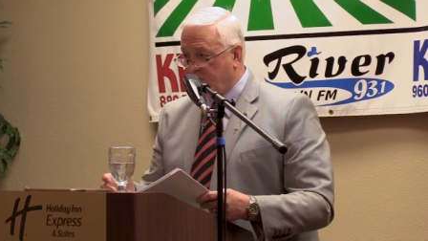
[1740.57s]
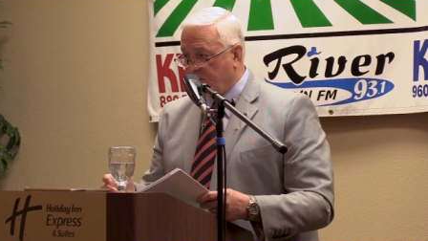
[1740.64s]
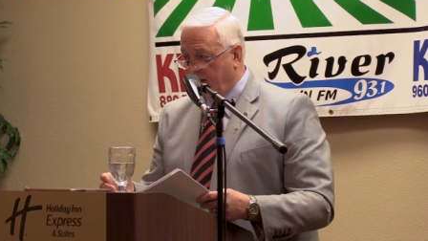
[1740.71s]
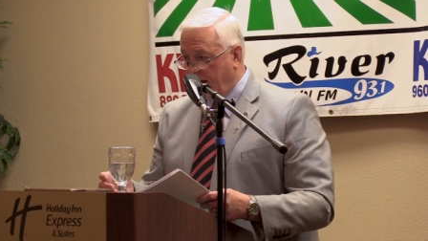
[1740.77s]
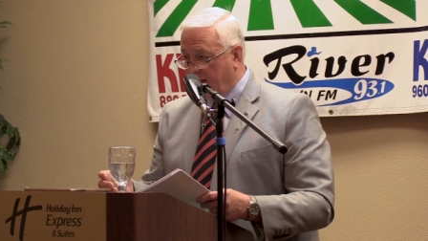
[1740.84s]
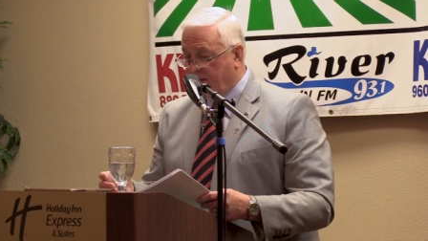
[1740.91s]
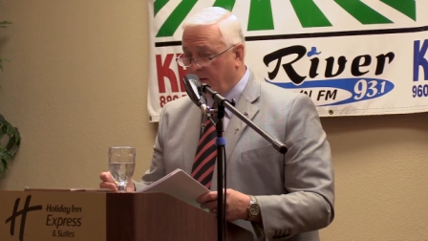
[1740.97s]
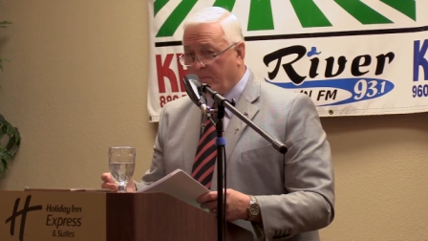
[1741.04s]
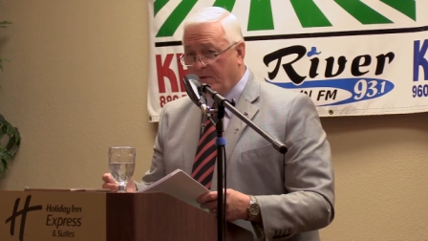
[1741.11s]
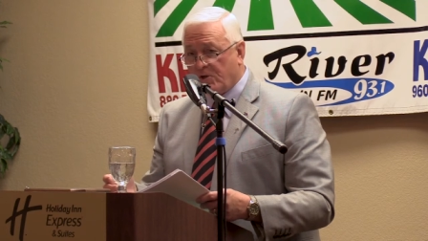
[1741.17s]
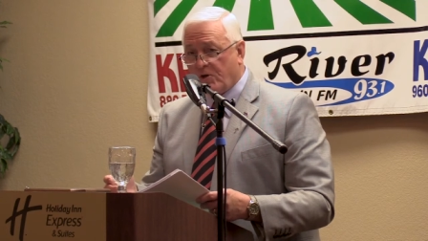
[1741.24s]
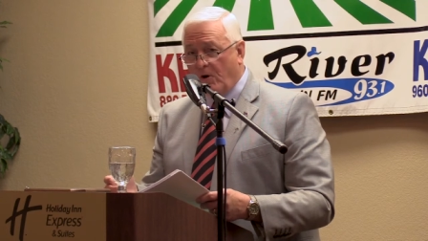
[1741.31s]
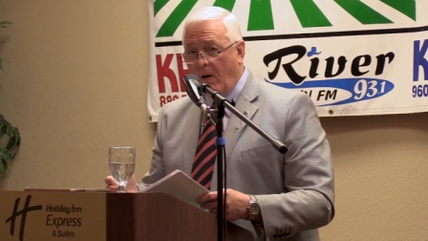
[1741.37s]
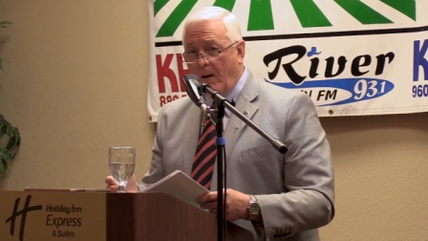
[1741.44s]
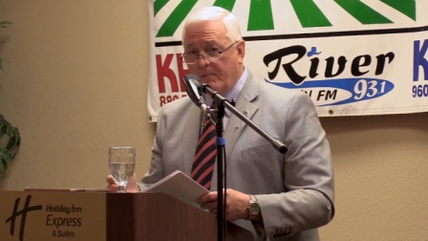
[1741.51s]
to get them to
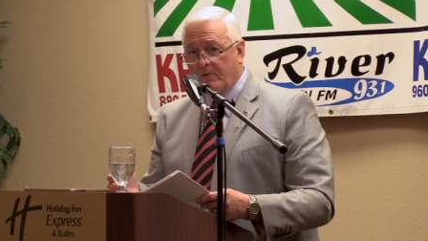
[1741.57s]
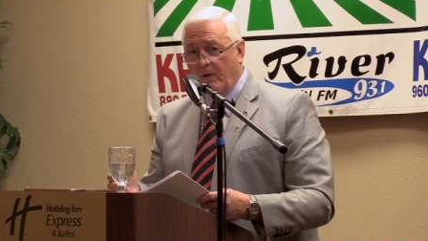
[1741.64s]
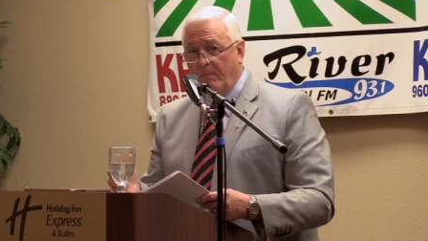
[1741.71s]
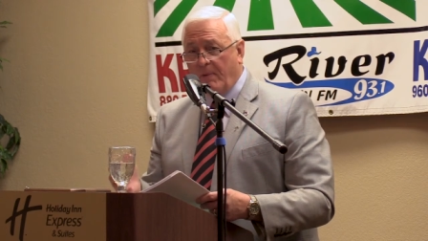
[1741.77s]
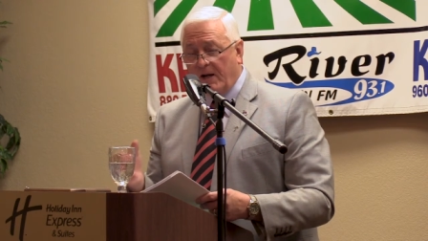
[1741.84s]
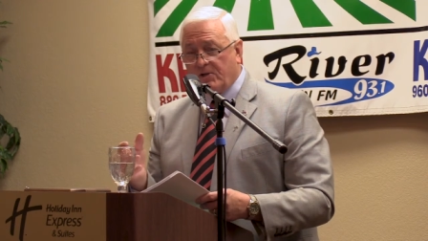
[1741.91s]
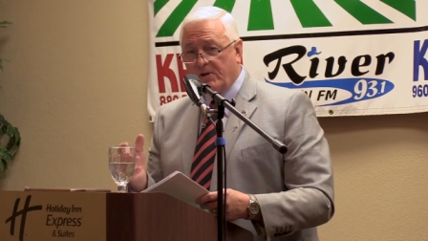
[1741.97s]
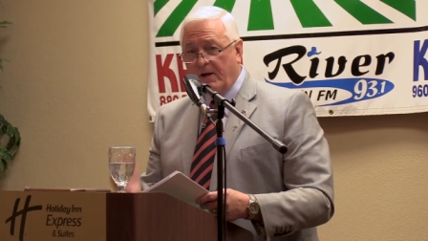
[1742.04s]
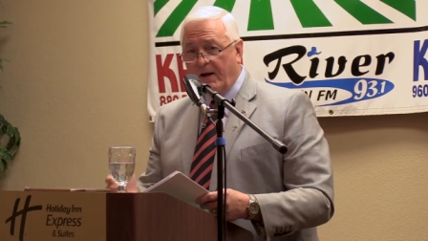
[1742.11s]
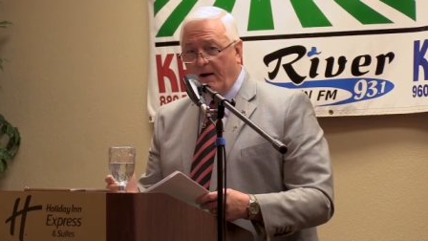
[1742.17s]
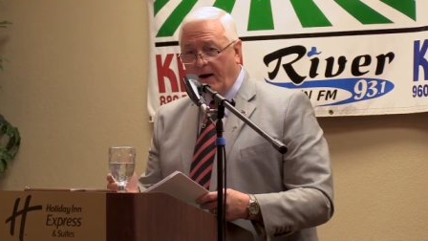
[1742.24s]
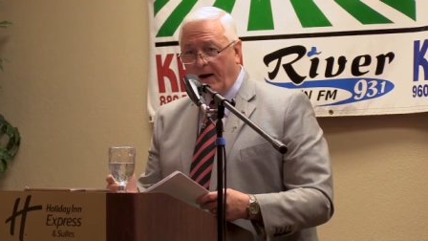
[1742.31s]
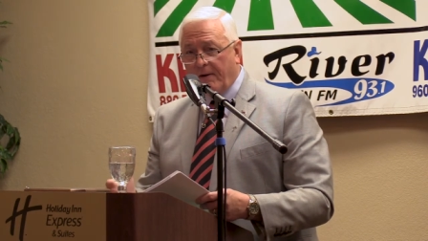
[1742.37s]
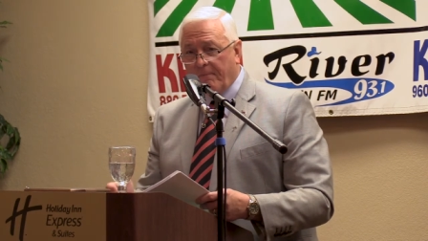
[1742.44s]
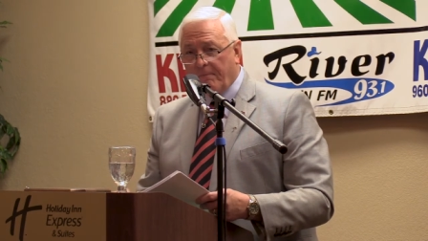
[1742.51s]
show up to a budget
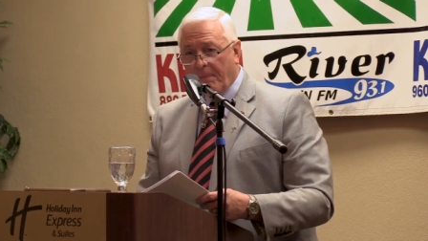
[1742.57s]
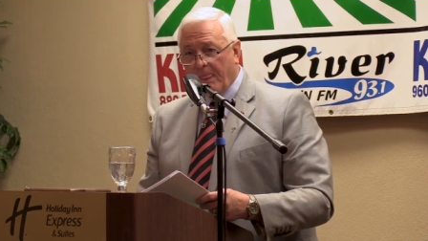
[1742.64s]
hearing.